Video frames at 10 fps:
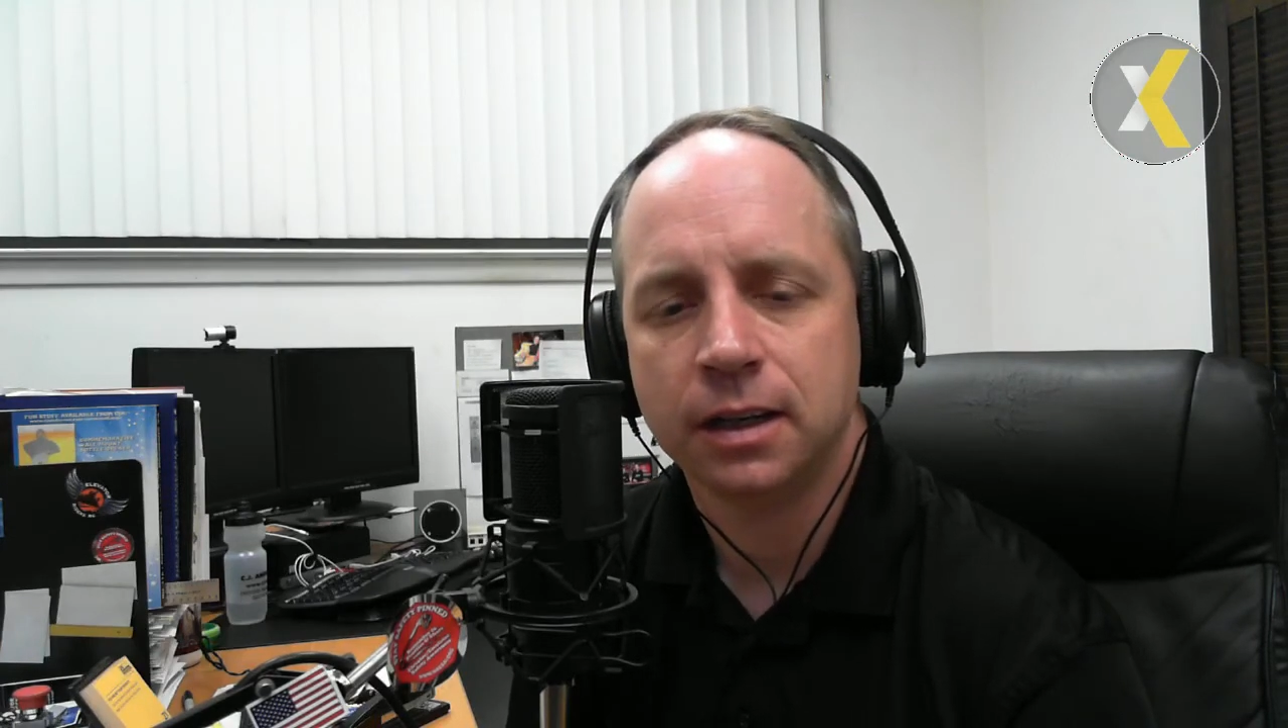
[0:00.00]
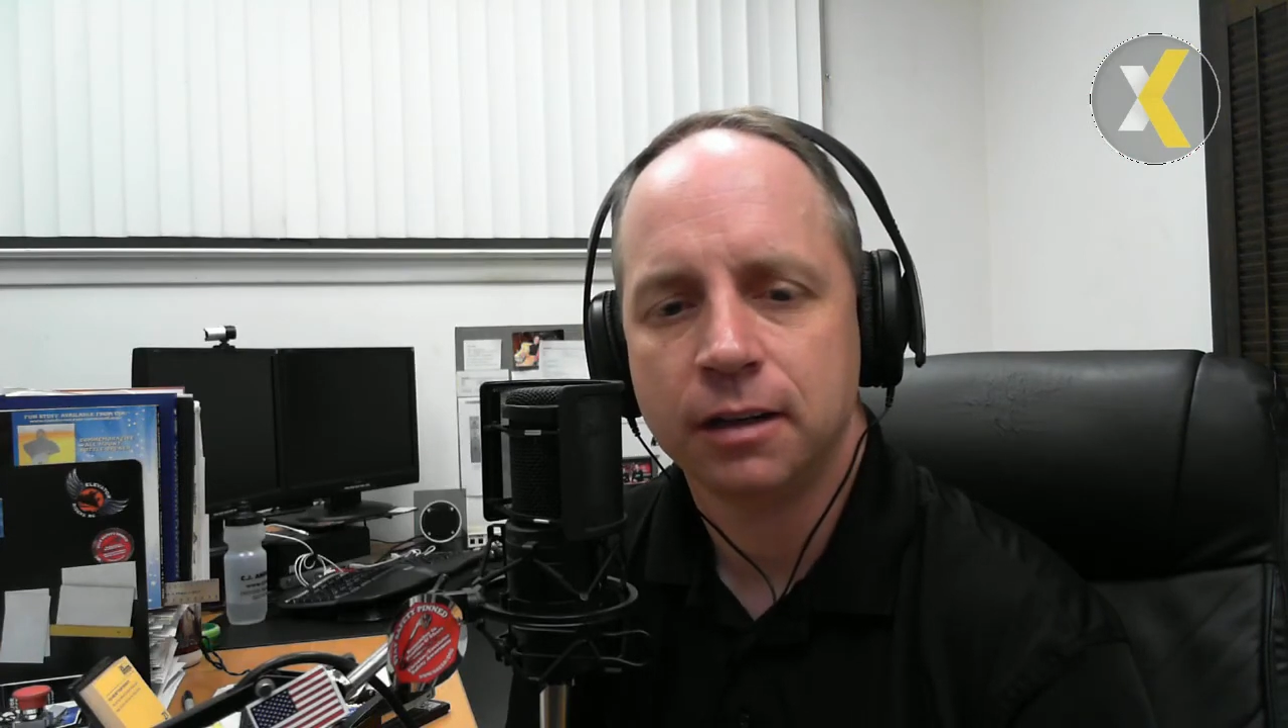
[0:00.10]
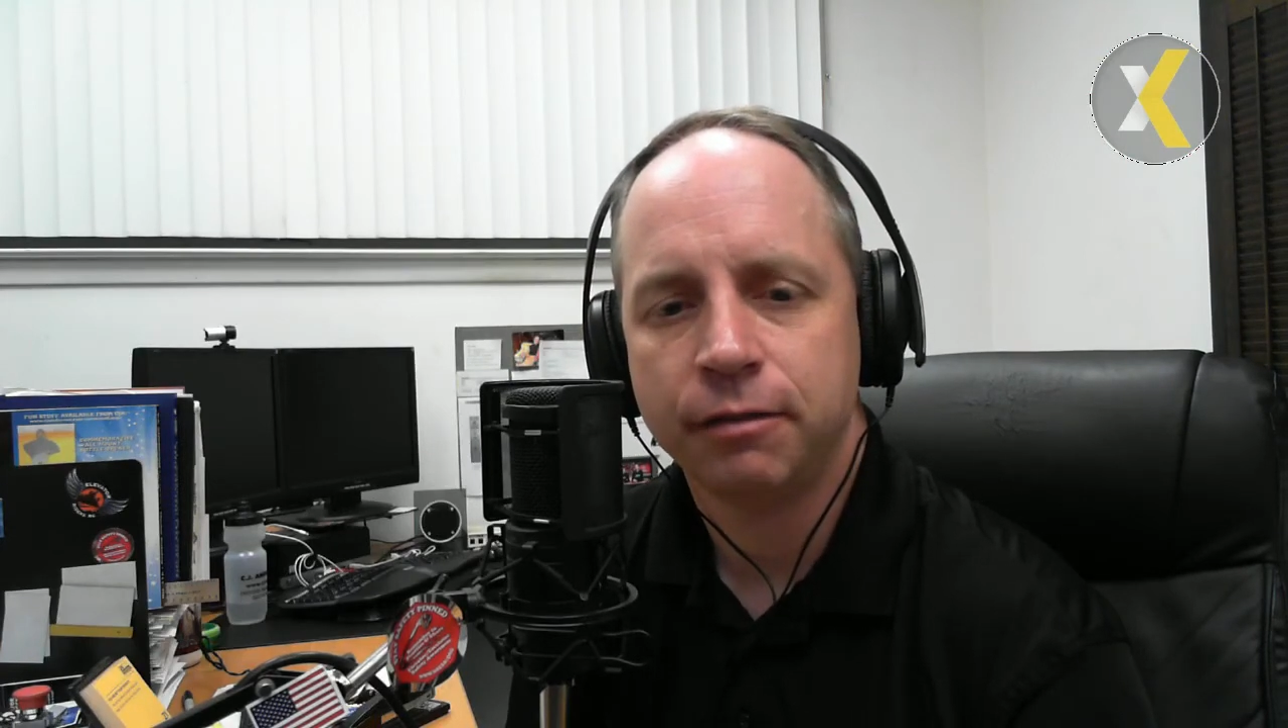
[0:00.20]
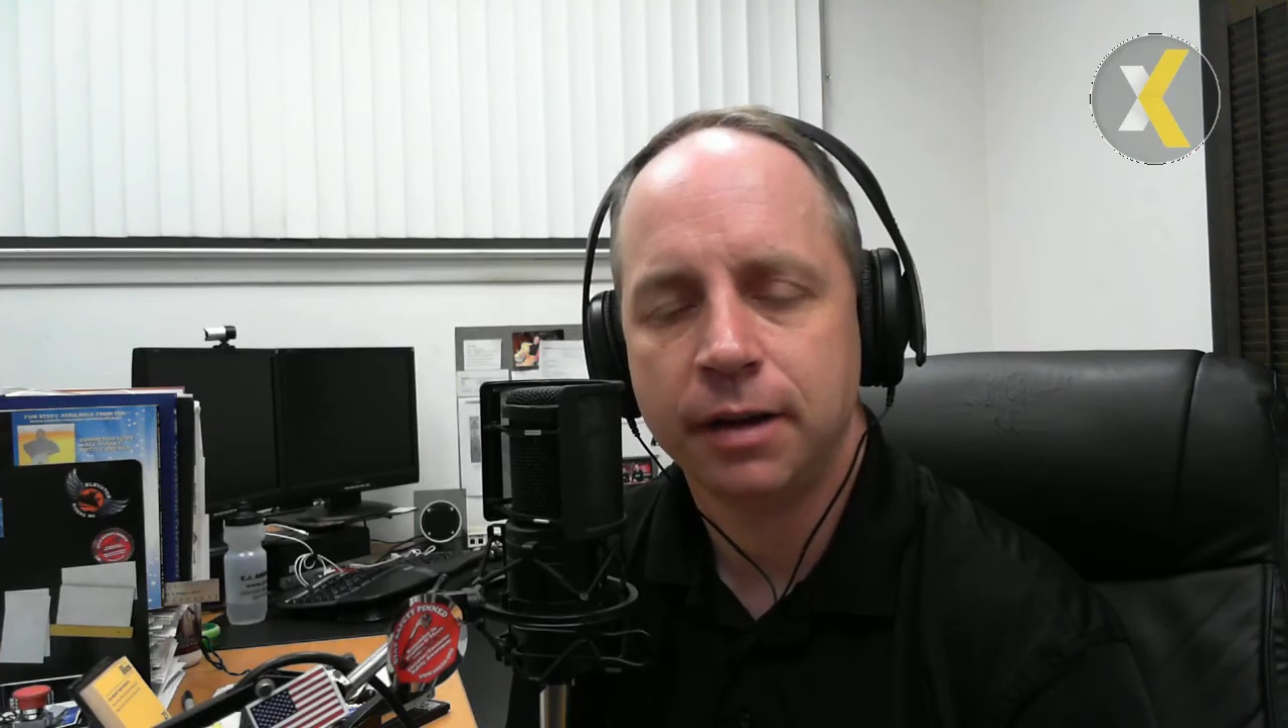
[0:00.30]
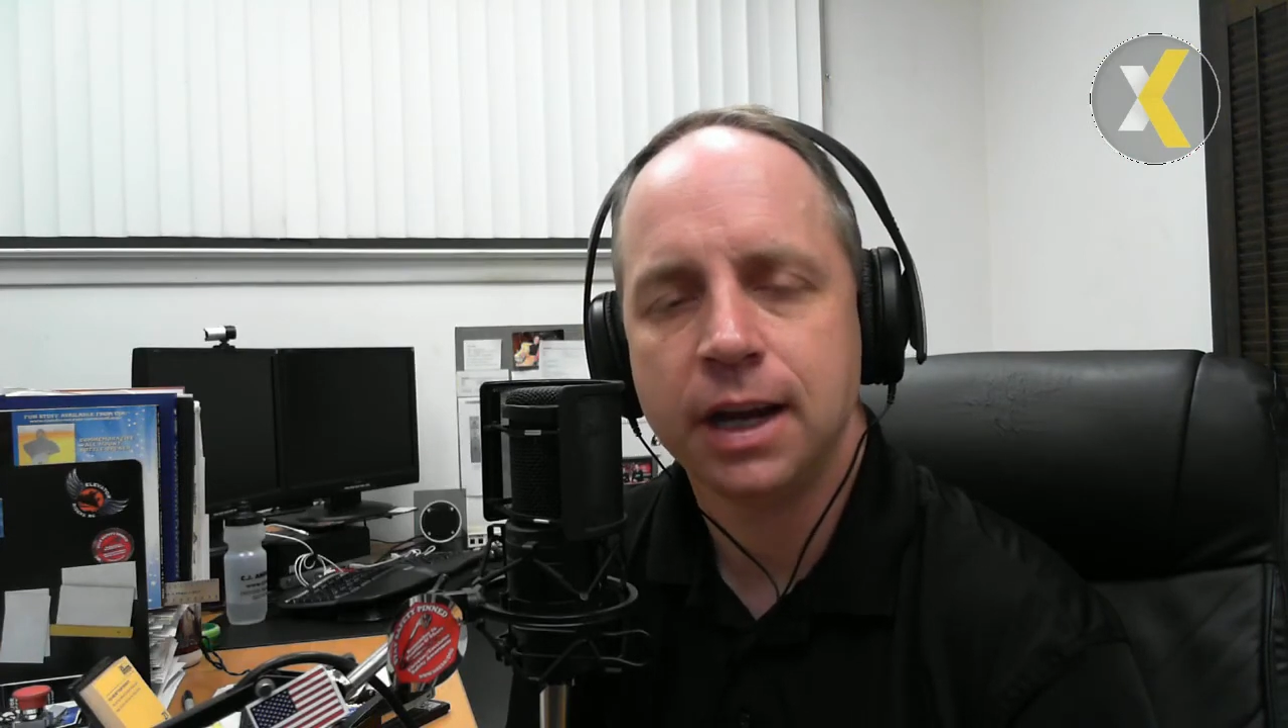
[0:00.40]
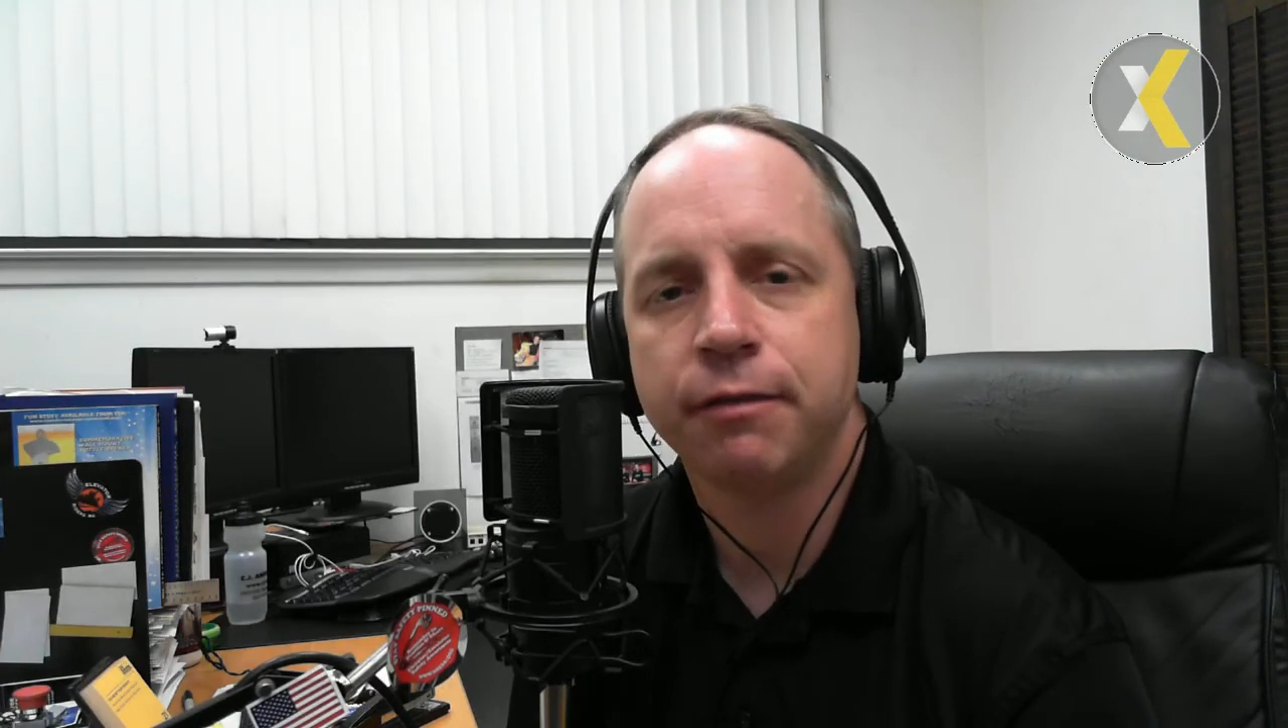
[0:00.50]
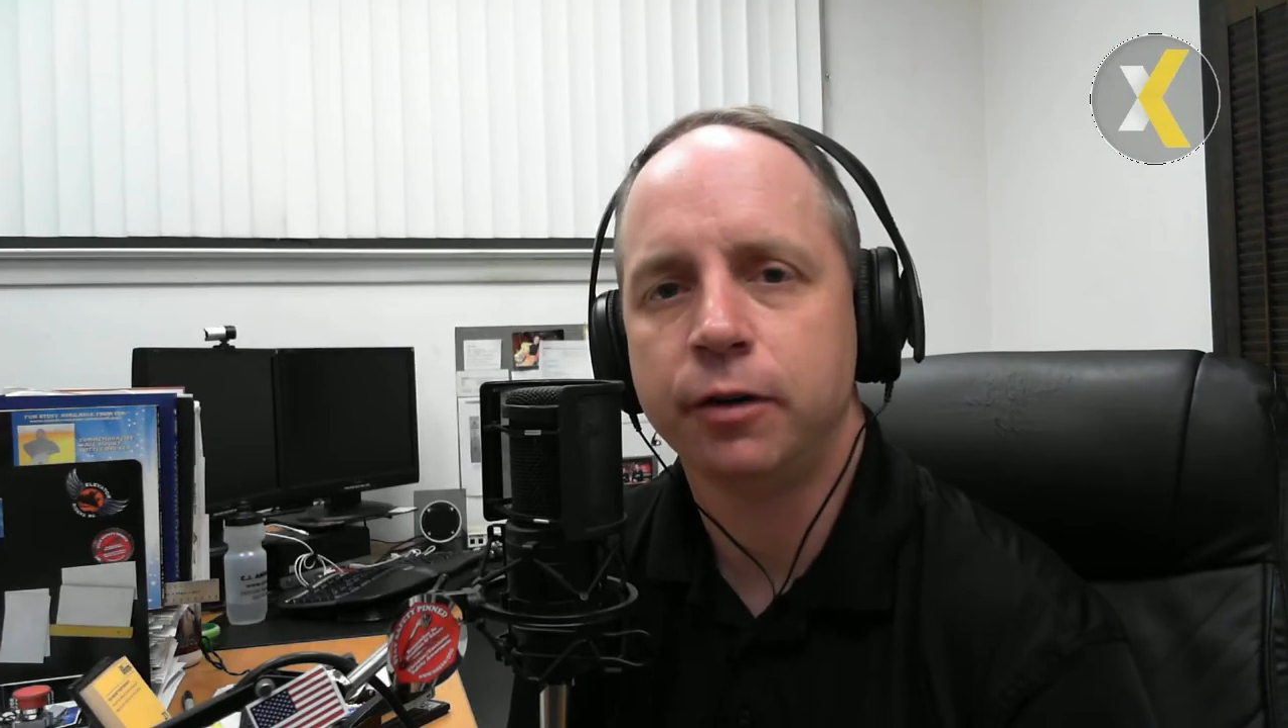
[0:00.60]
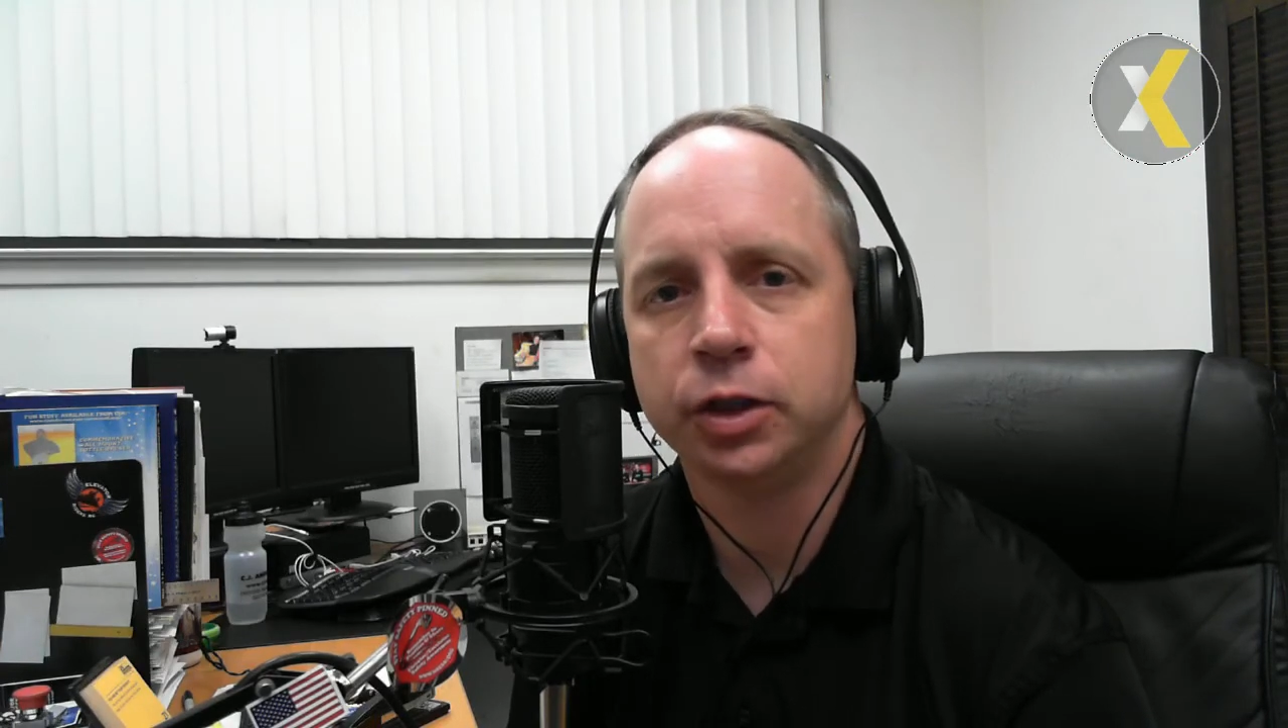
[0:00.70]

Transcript: fighting for